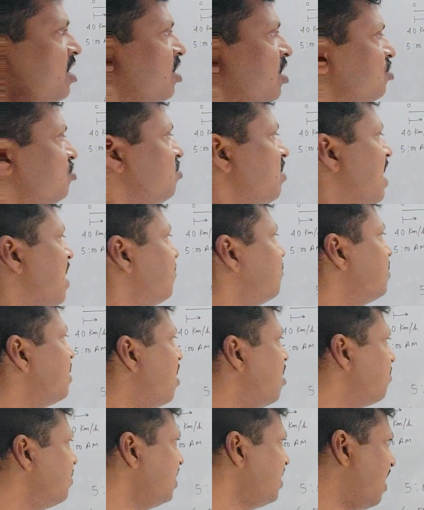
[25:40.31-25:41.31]
So after
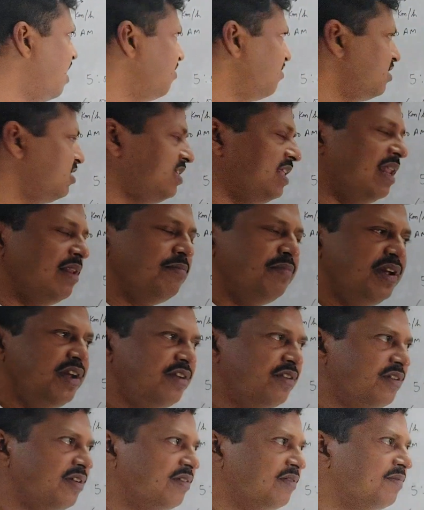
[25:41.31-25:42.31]
how many hours they'll
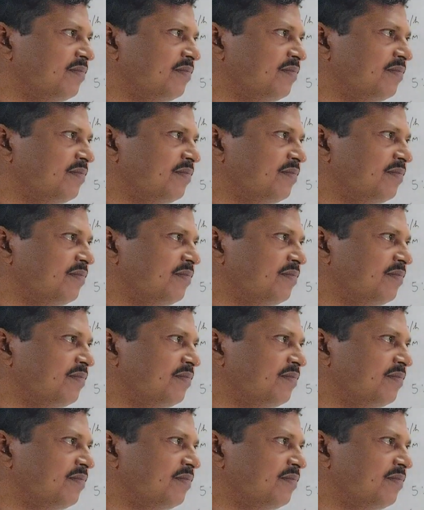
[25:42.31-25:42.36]
meet?